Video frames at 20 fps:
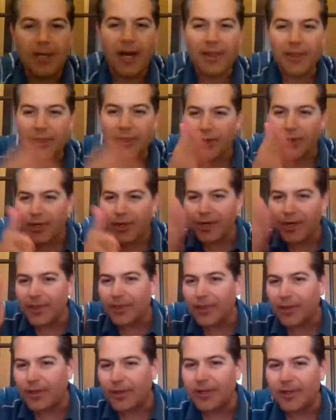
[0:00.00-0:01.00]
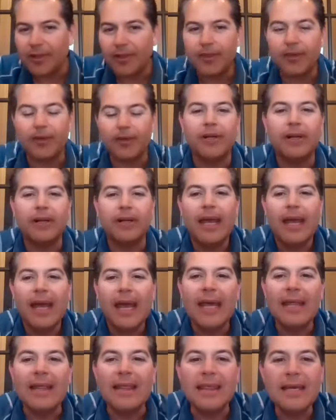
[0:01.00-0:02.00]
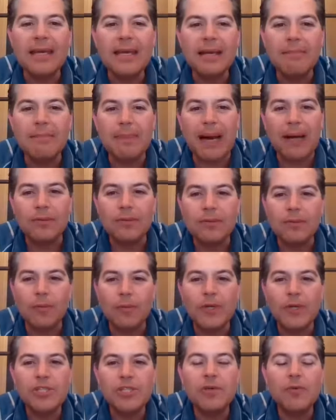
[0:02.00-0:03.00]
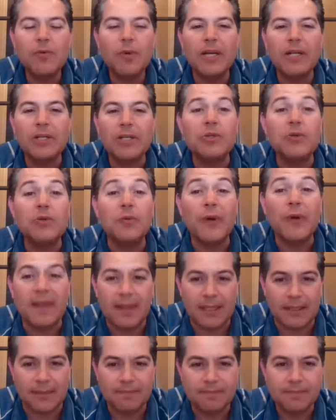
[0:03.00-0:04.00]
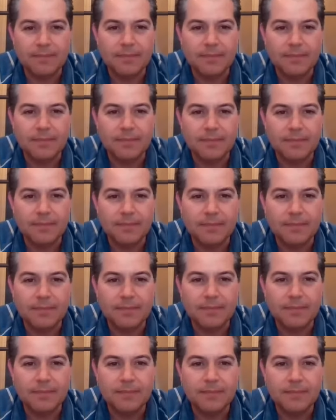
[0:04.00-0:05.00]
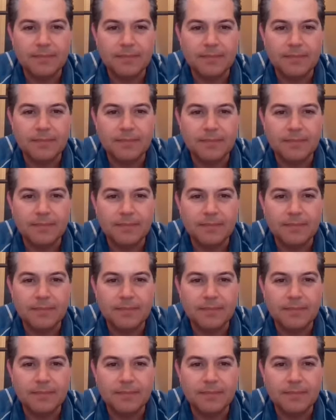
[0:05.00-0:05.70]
a third, a third, and third, and think about what you want to do with it, right? And he helped me,